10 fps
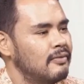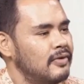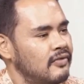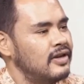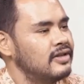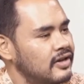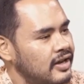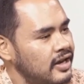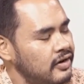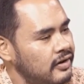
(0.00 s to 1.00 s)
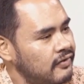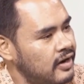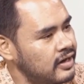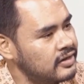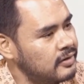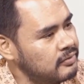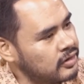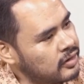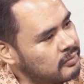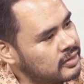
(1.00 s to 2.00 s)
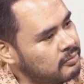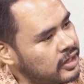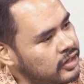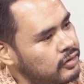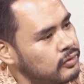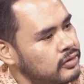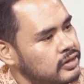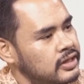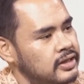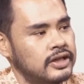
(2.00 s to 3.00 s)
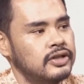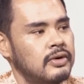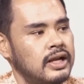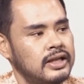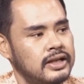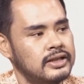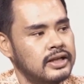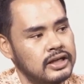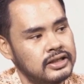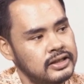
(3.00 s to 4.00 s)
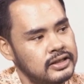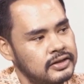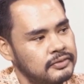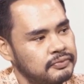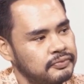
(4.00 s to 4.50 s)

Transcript: Professor, can you define some terms being used in sexuality discussions?